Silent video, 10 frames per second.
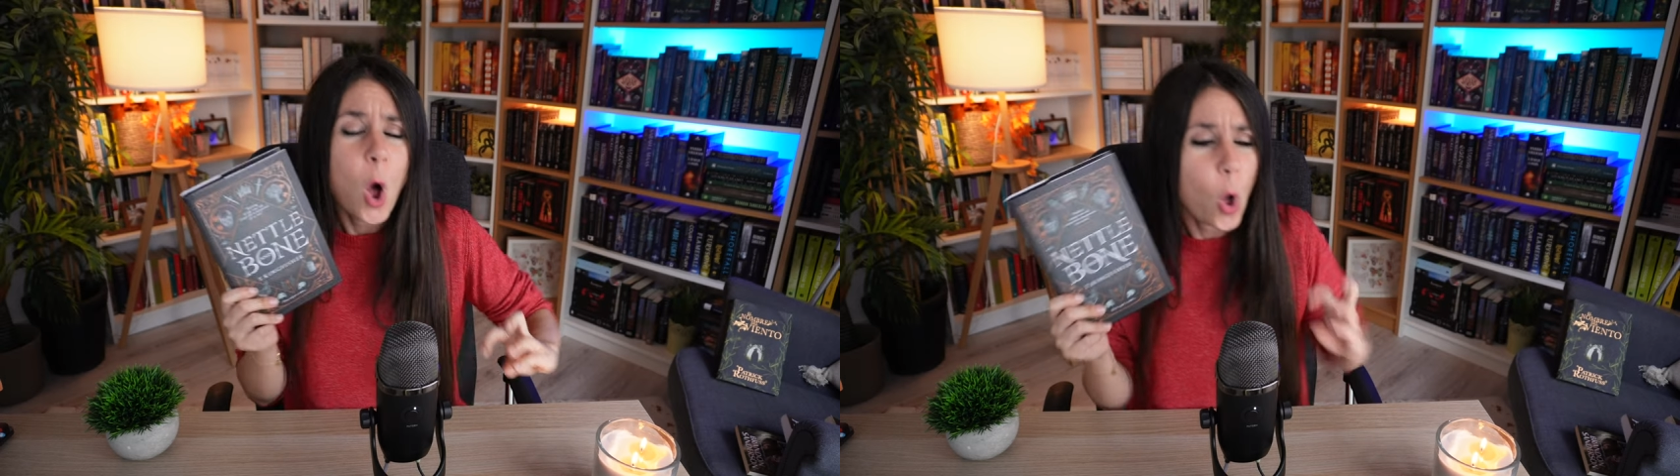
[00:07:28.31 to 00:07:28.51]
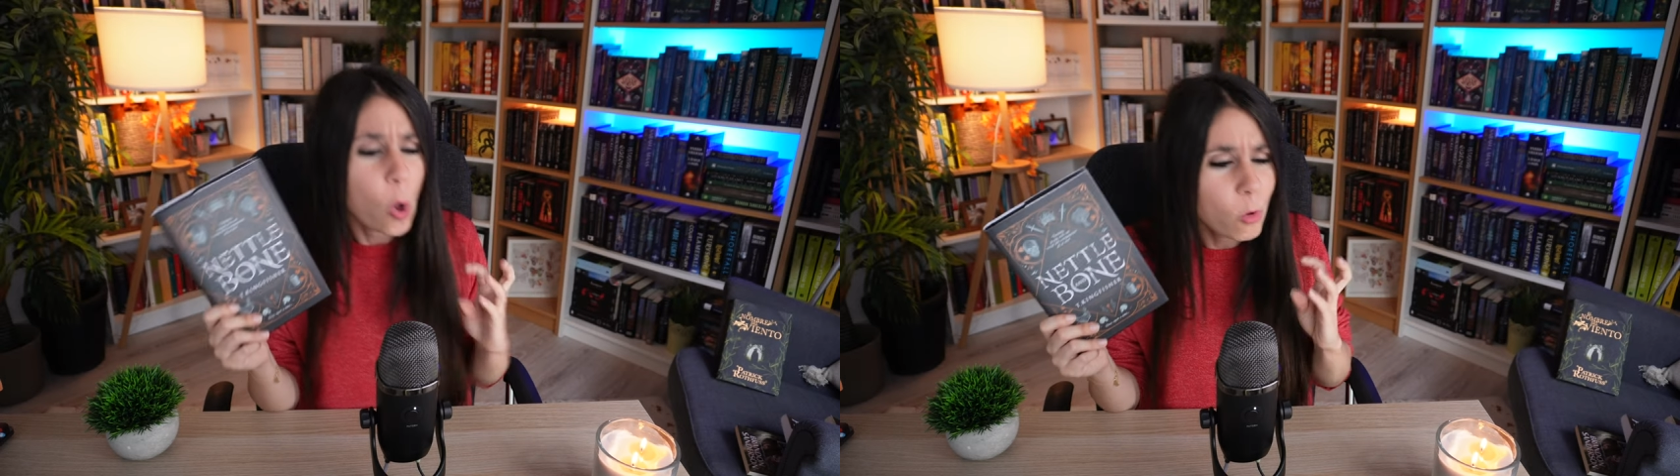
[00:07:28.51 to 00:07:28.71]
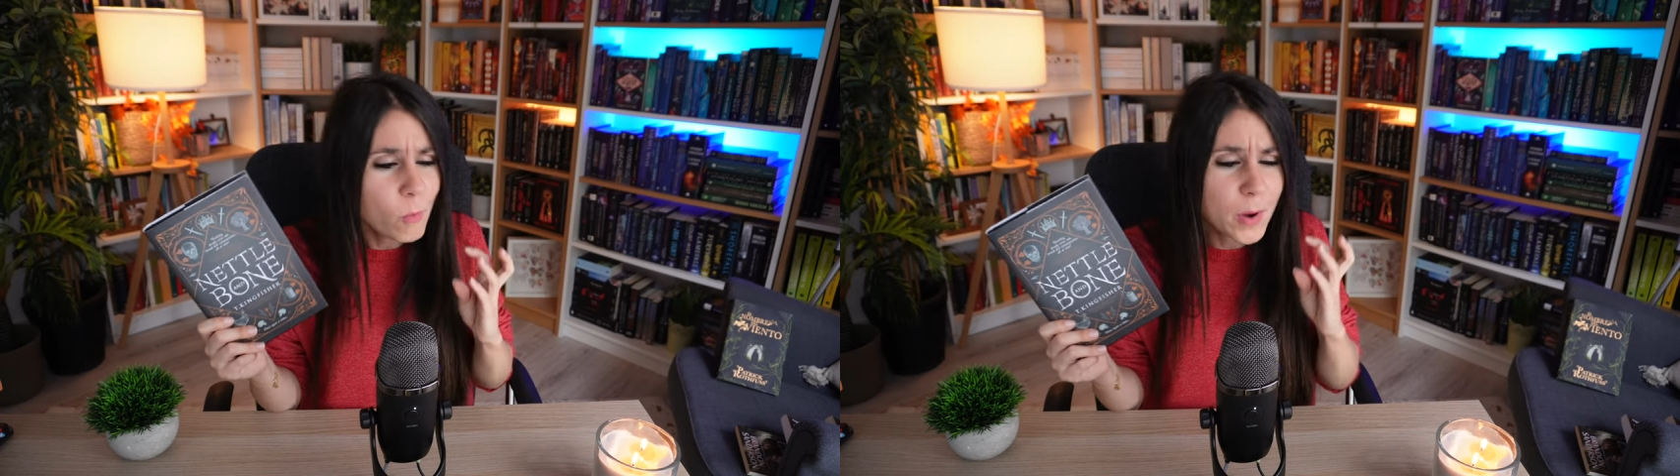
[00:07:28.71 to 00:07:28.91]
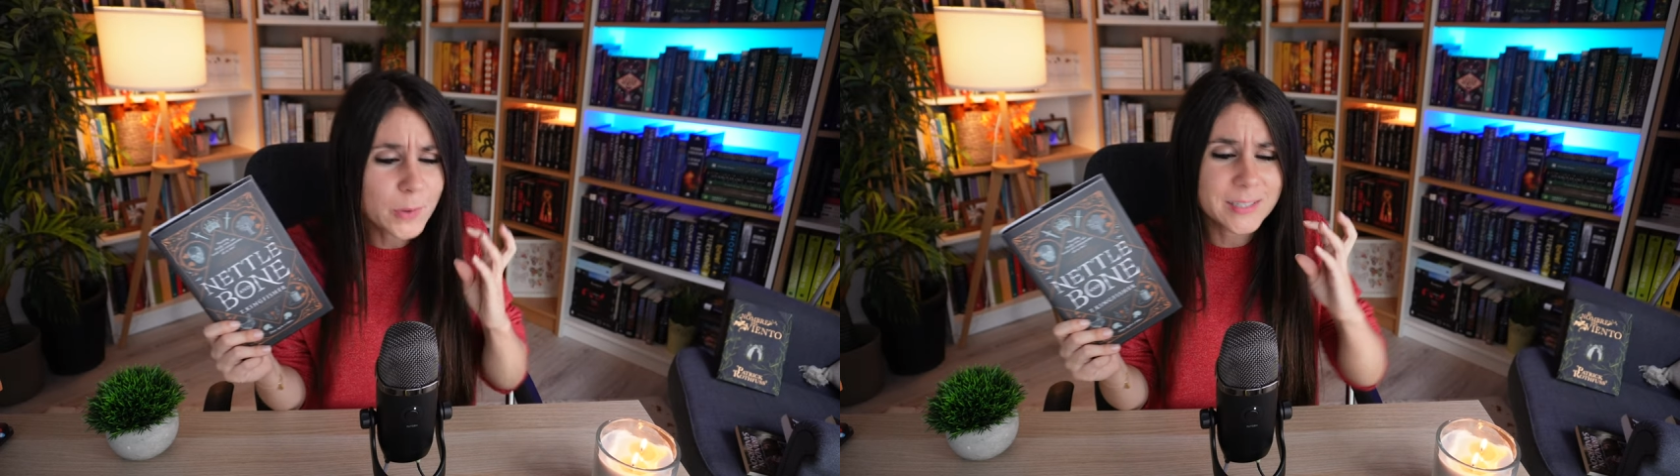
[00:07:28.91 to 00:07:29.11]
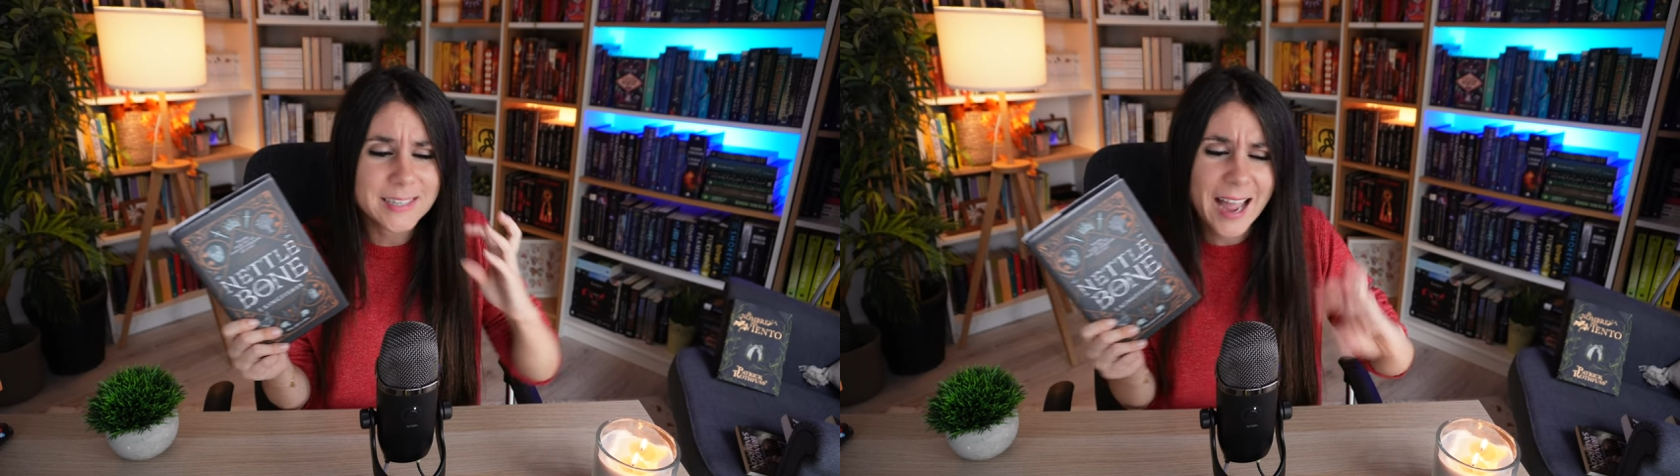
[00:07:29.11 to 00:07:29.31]

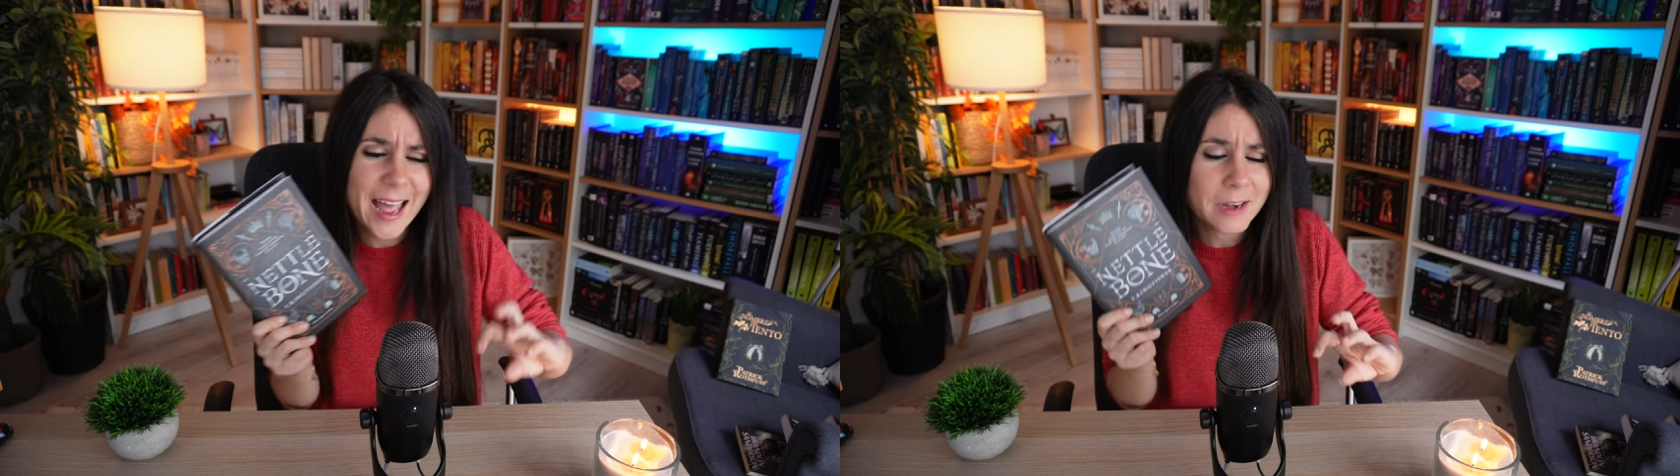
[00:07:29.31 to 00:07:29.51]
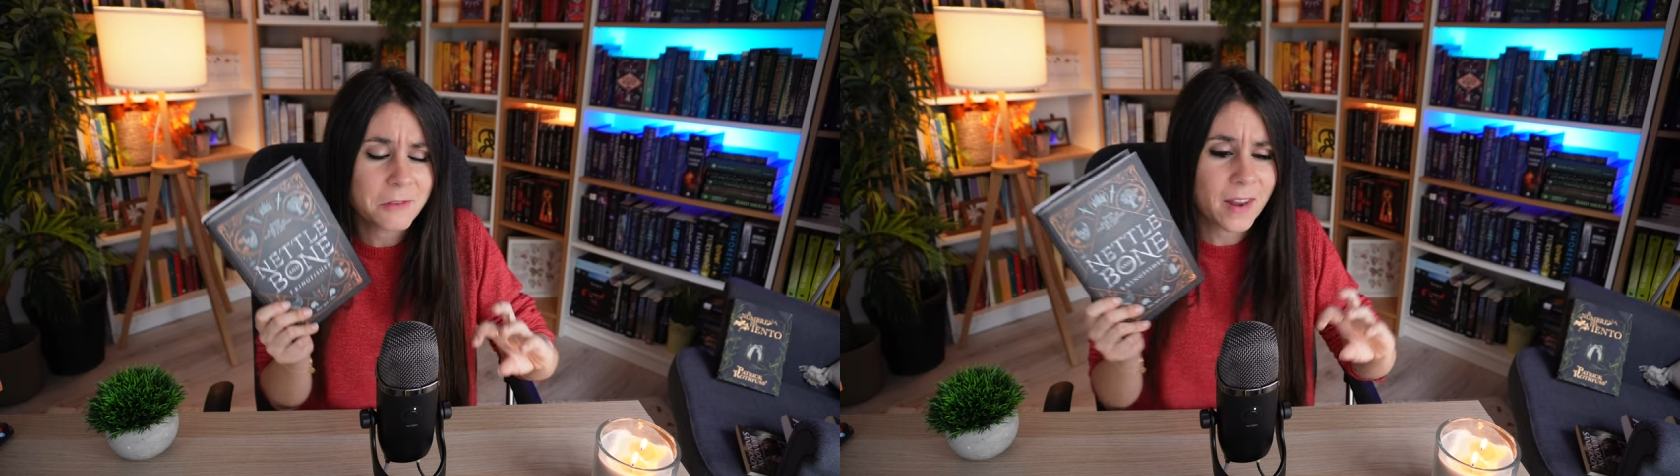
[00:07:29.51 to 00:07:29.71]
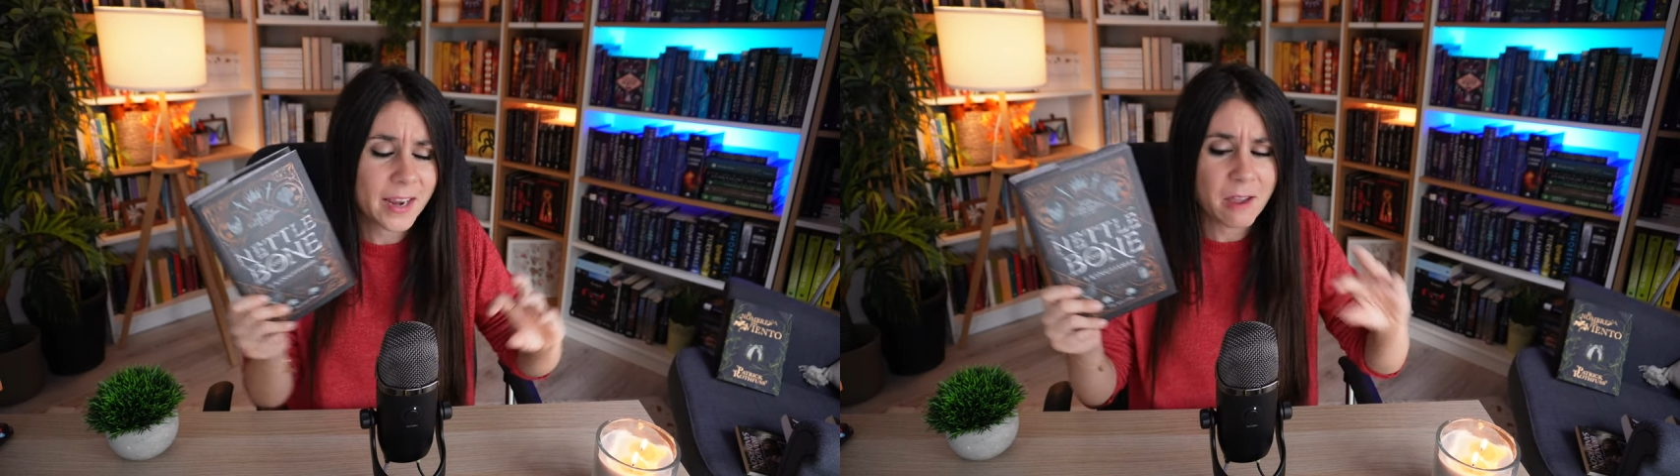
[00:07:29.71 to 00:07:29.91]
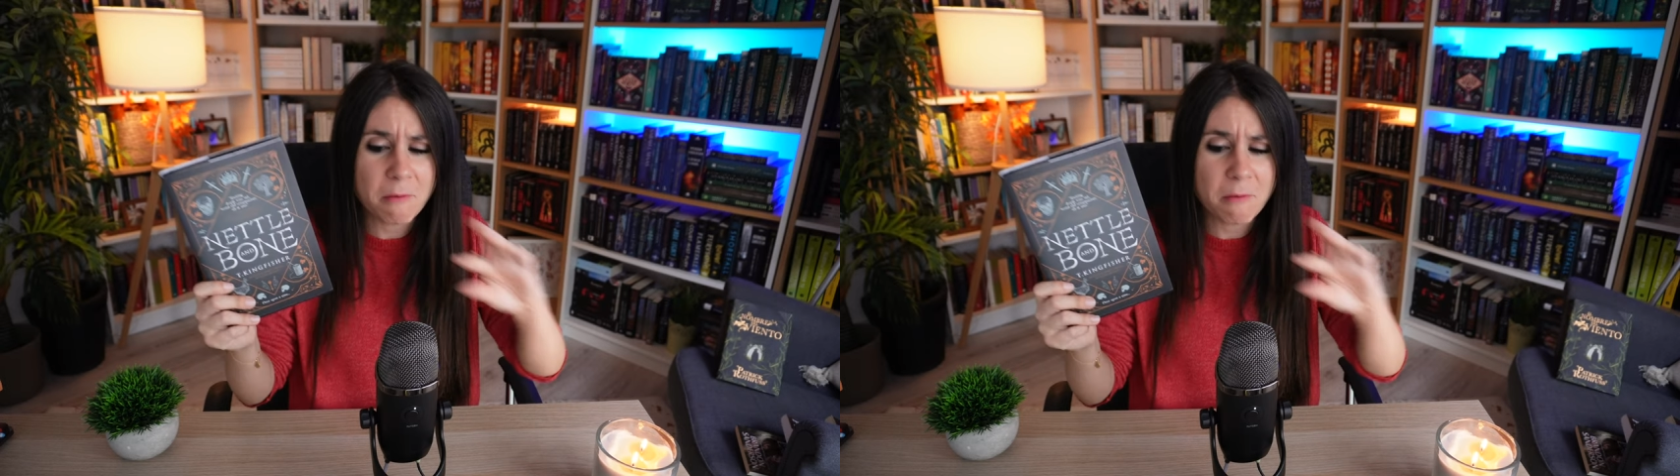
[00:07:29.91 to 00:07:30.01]
almost kind of like